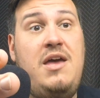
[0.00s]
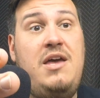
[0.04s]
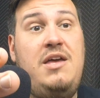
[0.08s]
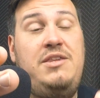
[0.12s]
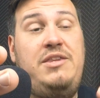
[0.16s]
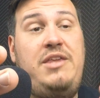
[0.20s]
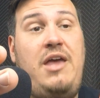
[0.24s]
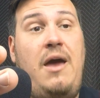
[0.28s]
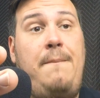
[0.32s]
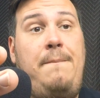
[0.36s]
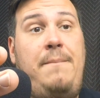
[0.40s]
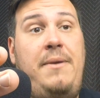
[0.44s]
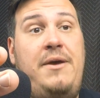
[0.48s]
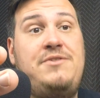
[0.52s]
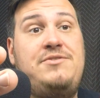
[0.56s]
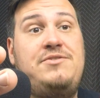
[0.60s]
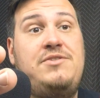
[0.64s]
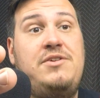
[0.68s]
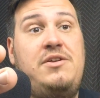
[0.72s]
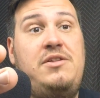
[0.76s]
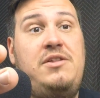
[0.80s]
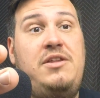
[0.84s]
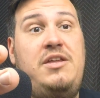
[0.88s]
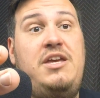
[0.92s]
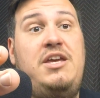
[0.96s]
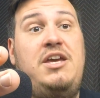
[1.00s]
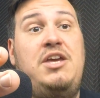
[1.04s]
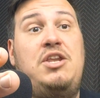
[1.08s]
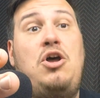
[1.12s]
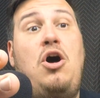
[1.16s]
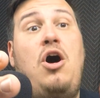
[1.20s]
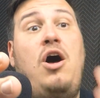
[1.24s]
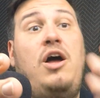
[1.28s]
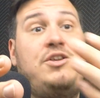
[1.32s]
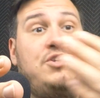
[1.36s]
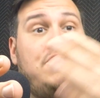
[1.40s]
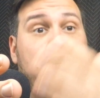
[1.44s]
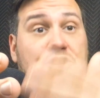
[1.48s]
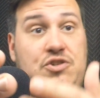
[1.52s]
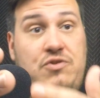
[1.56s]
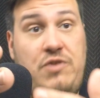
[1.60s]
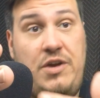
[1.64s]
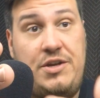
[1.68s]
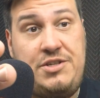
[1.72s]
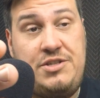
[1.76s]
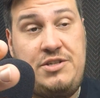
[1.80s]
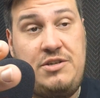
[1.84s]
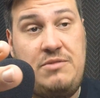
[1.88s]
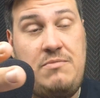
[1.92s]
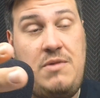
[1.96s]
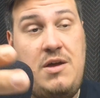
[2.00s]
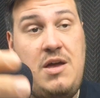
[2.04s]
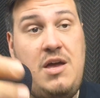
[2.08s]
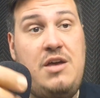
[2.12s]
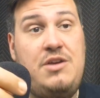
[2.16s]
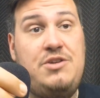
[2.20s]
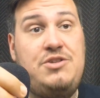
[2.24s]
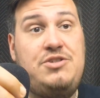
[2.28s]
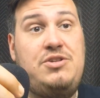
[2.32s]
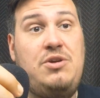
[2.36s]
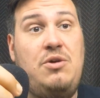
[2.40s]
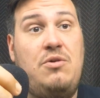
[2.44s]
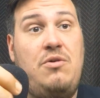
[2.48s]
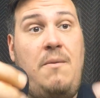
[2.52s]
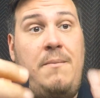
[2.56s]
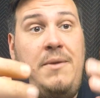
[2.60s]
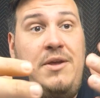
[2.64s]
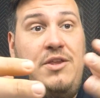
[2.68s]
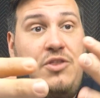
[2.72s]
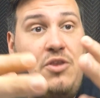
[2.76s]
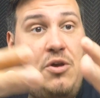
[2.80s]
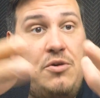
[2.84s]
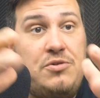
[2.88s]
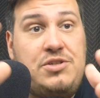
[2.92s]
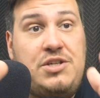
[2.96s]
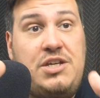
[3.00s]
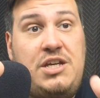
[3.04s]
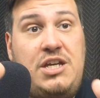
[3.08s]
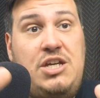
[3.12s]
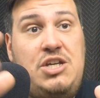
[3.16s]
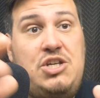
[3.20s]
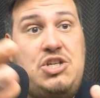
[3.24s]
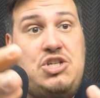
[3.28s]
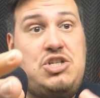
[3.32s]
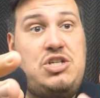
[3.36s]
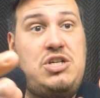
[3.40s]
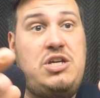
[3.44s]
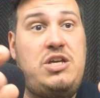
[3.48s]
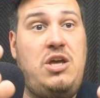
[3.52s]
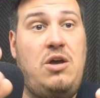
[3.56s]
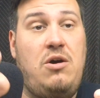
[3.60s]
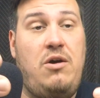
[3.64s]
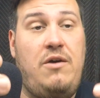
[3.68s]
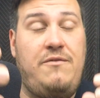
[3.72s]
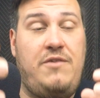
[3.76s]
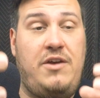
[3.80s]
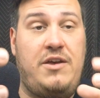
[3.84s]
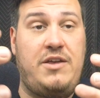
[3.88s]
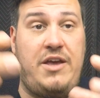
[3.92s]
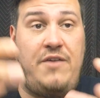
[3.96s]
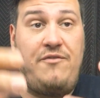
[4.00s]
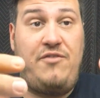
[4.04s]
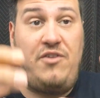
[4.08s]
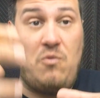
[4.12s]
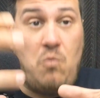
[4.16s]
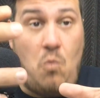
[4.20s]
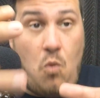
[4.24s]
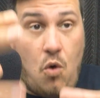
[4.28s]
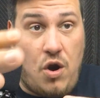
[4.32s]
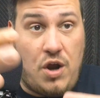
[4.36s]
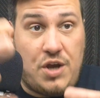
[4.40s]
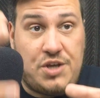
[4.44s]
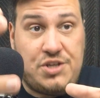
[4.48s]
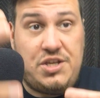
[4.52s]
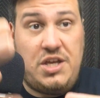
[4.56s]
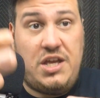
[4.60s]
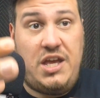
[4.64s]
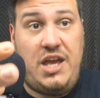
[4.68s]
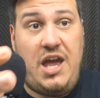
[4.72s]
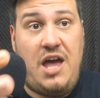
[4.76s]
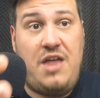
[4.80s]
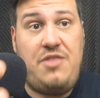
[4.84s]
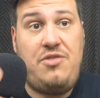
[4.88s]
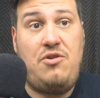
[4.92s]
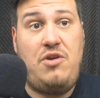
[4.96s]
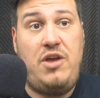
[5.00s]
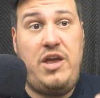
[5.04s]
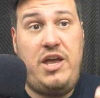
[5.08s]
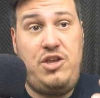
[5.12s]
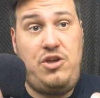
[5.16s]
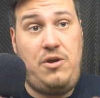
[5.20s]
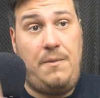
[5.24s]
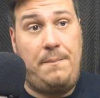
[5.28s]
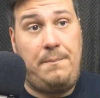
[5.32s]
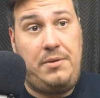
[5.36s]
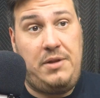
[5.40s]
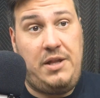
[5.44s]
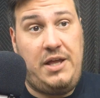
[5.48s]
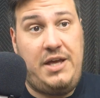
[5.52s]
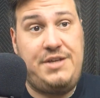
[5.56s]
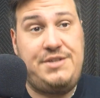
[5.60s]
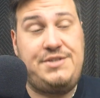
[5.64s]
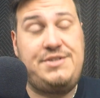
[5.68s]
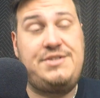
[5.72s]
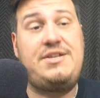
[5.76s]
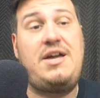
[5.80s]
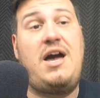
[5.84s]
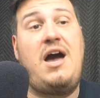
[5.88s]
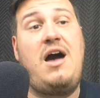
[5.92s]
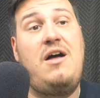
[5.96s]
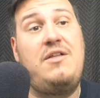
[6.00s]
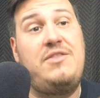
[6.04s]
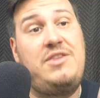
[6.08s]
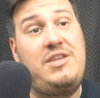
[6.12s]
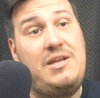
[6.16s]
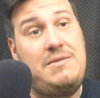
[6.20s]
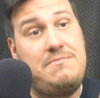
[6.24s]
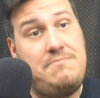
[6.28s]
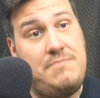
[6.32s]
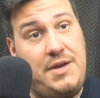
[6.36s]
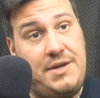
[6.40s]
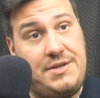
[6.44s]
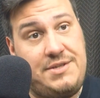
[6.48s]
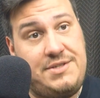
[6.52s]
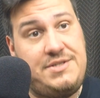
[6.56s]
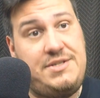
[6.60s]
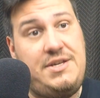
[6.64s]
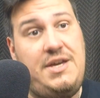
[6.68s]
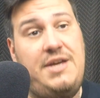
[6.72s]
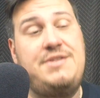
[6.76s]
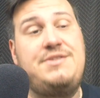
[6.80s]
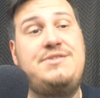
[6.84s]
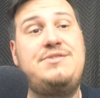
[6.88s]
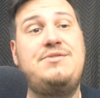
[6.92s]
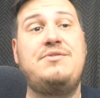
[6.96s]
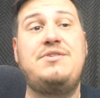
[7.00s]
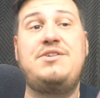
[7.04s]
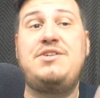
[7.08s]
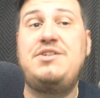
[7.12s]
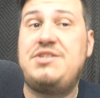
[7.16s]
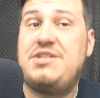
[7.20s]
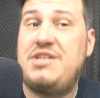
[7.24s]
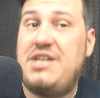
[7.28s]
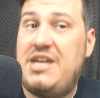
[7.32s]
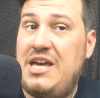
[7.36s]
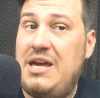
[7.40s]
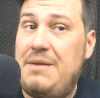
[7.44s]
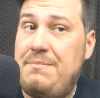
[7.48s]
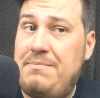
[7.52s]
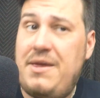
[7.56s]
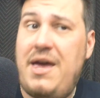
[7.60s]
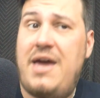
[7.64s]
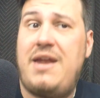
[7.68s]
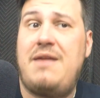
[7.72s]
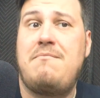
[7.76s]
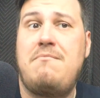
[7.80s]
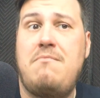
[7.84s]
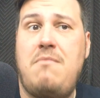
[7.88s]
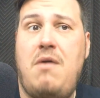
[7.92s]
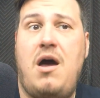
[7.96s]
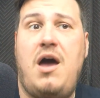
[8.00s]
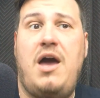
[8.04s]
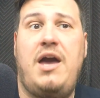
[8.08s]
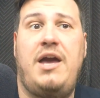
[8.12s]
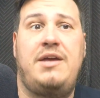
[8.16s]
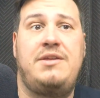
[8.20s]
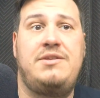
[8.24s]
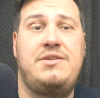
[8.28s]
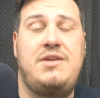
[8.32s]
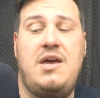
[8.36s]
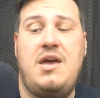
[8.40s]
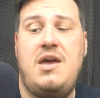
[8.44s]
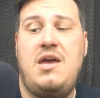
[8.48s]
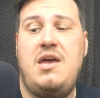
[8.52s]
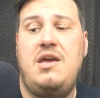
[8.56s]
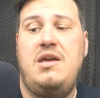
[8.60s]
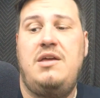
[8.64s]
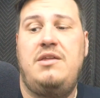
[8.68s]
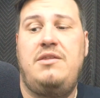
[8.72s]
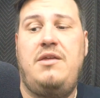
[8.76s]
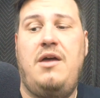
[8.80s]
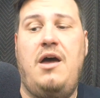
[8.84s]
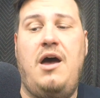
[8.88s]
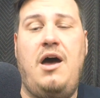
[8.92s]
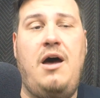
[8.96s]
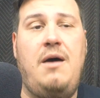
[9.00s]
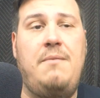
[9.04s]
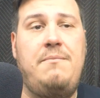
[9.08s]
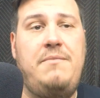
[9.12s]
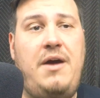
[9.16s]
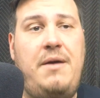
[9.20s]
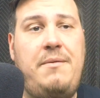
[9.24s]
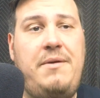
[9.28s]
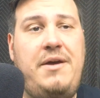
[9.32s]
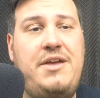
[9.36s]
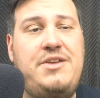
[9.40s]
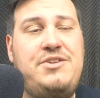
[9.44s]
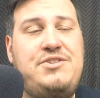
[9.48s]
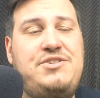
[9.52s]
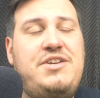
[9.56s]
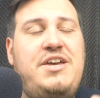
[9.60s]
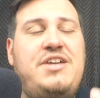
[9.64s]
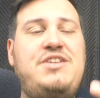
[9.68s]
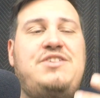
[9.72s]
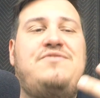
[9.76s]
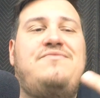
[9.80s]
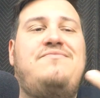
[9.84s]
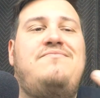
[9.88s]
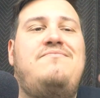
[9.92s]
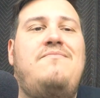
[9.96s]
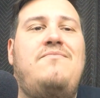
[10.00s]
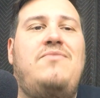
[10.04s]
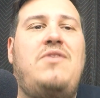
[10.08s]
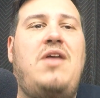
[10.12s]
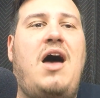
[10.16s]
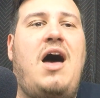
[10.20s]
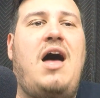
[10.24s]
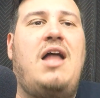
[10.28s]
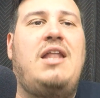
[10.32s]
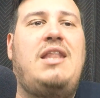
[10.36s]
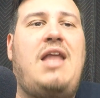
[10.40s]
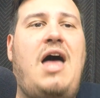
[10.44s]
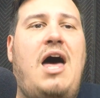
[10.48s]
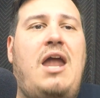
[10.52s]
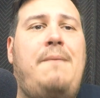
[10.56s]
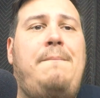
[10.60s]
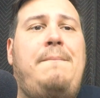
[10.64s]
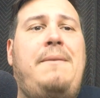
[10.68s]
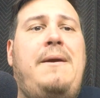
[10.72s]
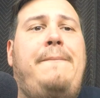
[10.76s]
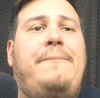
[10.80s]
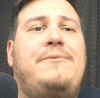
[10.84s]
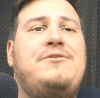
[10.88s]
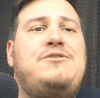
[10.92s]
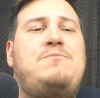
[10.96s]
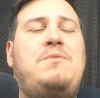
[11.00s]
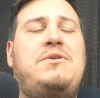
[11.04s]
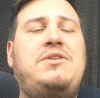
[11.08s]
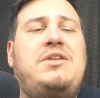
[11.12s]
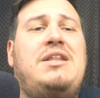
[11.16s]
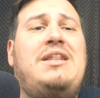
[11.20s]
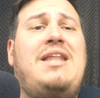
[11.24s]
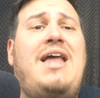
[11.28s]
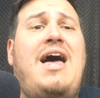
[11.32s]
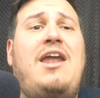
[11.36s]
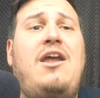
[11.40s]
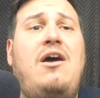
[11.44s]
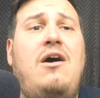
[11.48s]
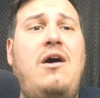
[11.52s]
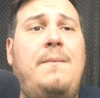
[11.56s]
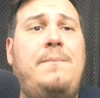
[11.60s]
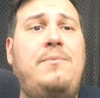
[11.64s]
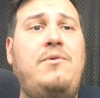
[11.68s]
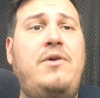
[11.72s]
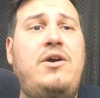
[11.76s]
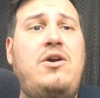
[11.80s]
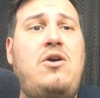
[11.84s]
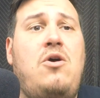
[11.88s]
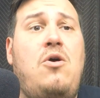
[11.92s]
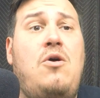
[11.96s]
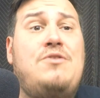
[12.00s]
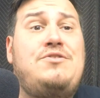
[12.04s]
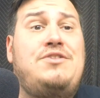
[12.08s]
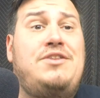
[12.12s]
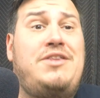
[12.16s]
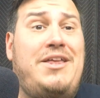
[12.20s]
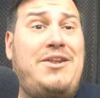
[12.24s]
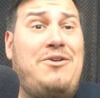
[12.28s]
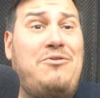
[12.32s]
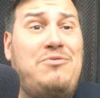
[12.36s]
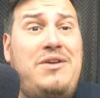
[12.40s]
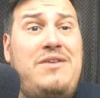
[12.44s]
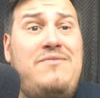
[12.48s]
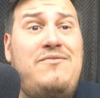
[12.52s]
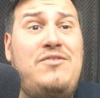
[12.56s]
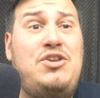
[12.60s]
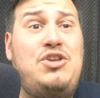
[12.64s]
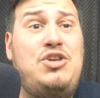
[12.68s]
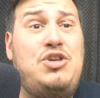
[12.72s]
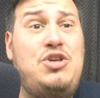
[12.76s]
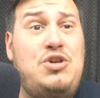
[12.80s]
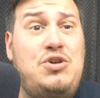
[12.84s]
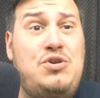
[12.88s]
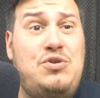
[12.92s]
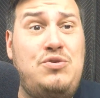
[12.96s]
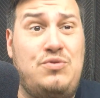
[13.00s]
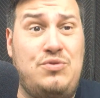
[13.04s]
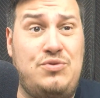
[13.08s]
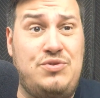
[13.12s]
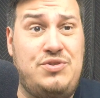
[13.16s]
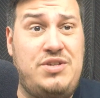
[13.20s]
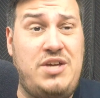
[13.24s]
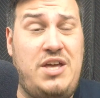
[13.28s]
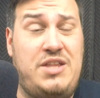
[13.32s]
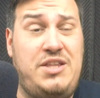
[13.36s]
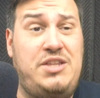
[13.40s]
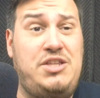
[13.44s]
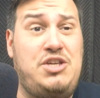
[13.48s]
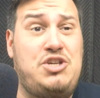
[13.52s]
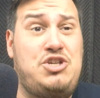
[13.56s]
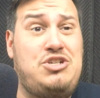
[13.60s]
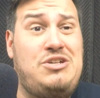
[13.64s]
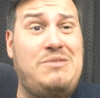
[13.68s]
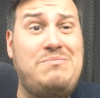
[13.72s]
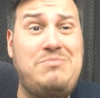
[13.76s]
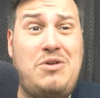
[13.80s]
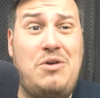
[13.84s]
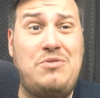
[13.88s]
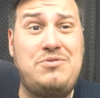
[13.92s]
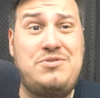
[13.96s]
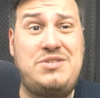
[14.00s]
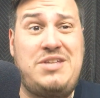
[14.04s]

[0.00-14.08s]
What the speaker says: that basically can unstress him. So, I mean, those key if it works together in your play style, then it makes sense. So just keep that in mind. It's a lot of people spend a lot of upgrade cards that they don't even use, and then the ship goes